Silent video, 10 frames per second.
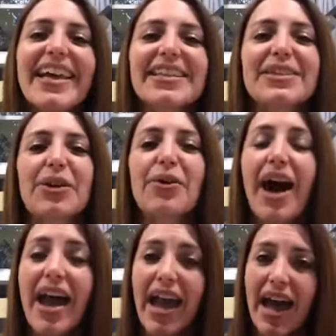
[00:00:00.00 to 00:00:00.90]
So
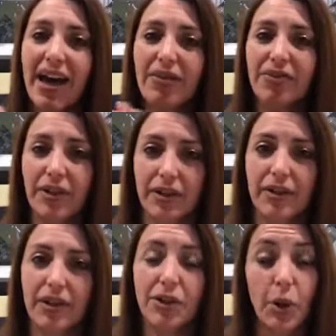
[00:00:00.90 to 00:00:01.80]
I have
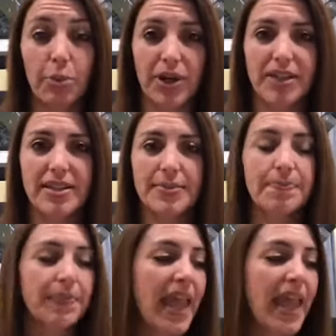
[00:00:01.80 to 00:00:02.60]
notebooks.